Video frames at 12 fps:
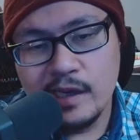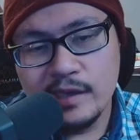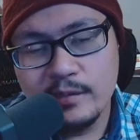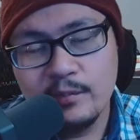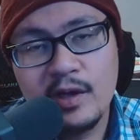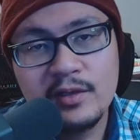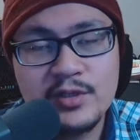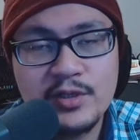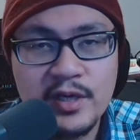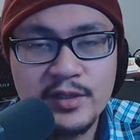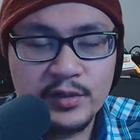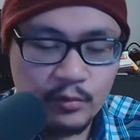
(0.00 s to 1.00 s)
I
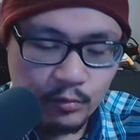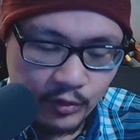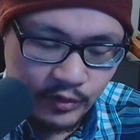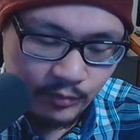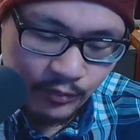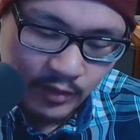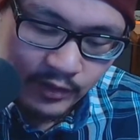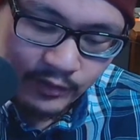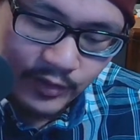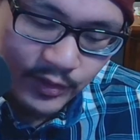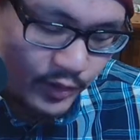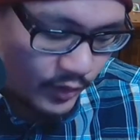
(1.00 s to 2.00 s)
apologize, it's a work in
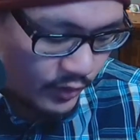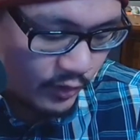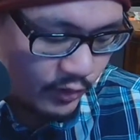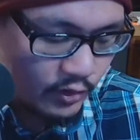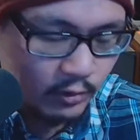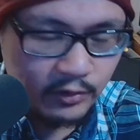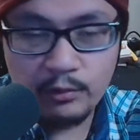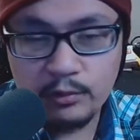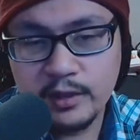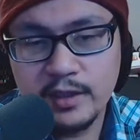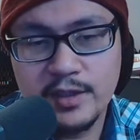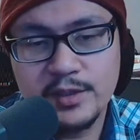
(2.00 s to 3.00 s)
progress. Slowly
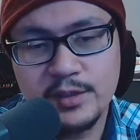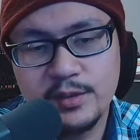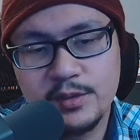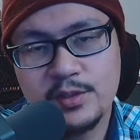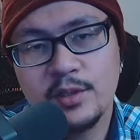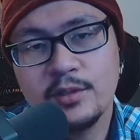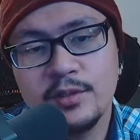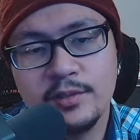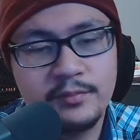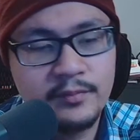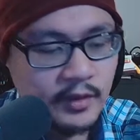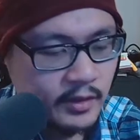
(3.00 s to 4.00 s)
organizing this
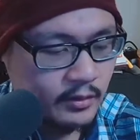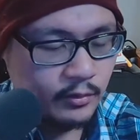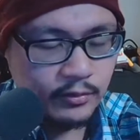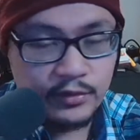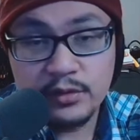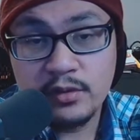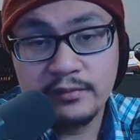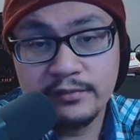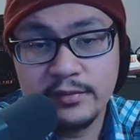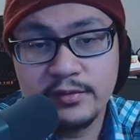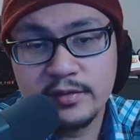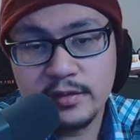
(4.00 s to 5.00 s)
area or this
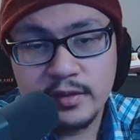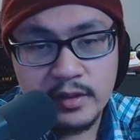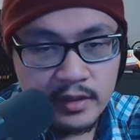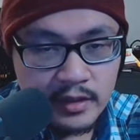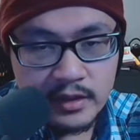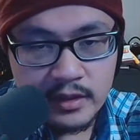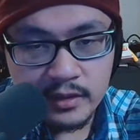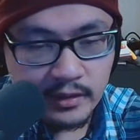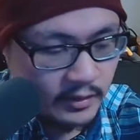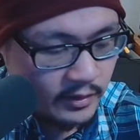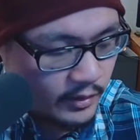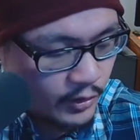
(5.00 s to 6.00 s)
office,
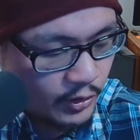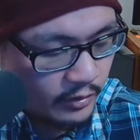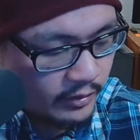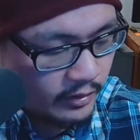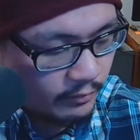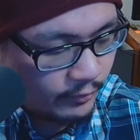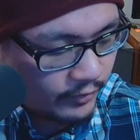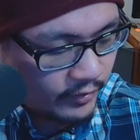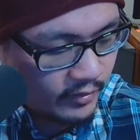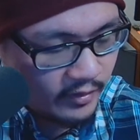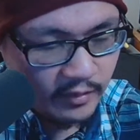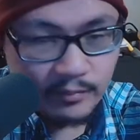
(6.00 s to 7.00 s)
sharing it
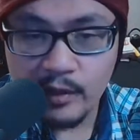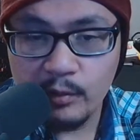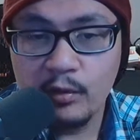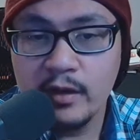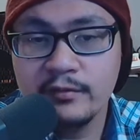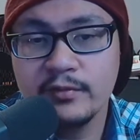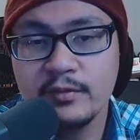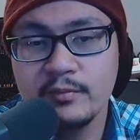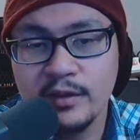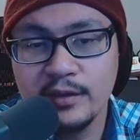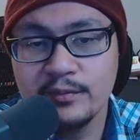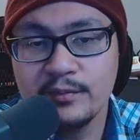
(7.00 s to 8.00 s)
with my wife
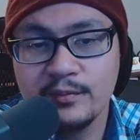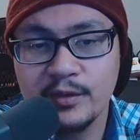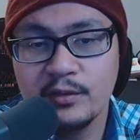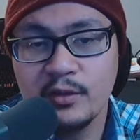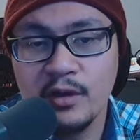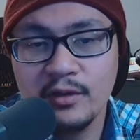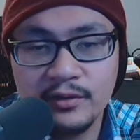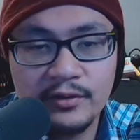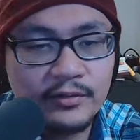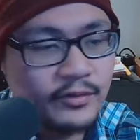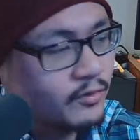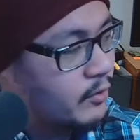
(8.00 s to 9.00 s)
and my
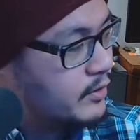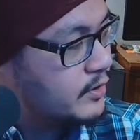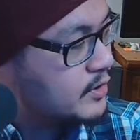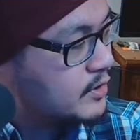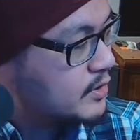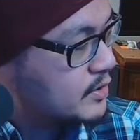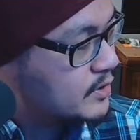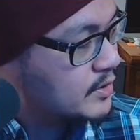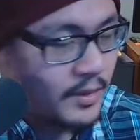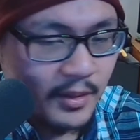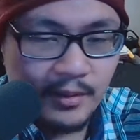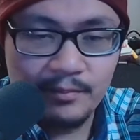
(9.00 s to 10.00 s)
daughter. So it's
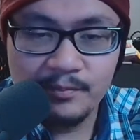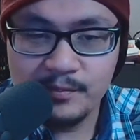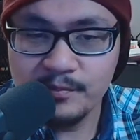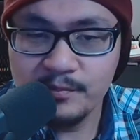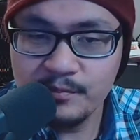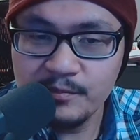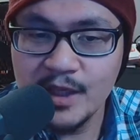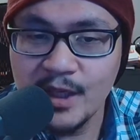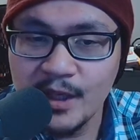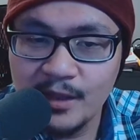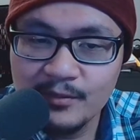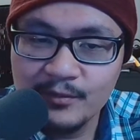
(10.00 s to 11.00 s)
just,
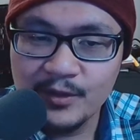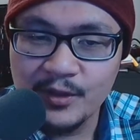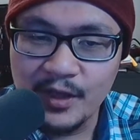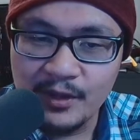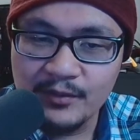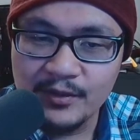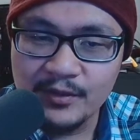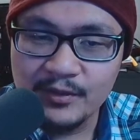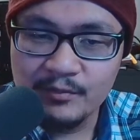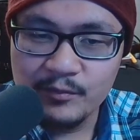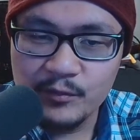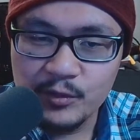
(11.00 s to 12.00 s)
yeah, we're gonna have
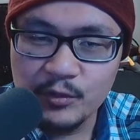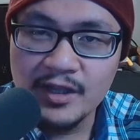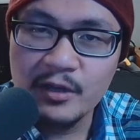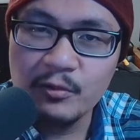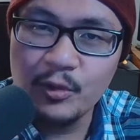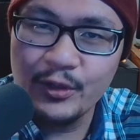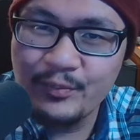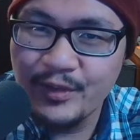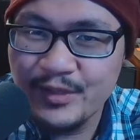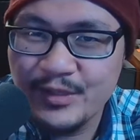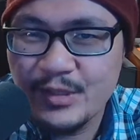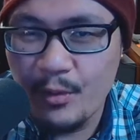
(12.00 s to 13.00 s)
to do a lot of work,
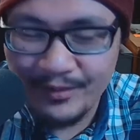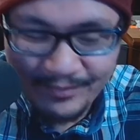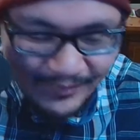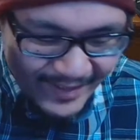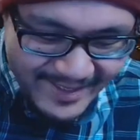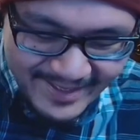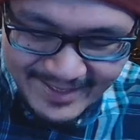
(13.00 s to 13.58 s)
but it's going.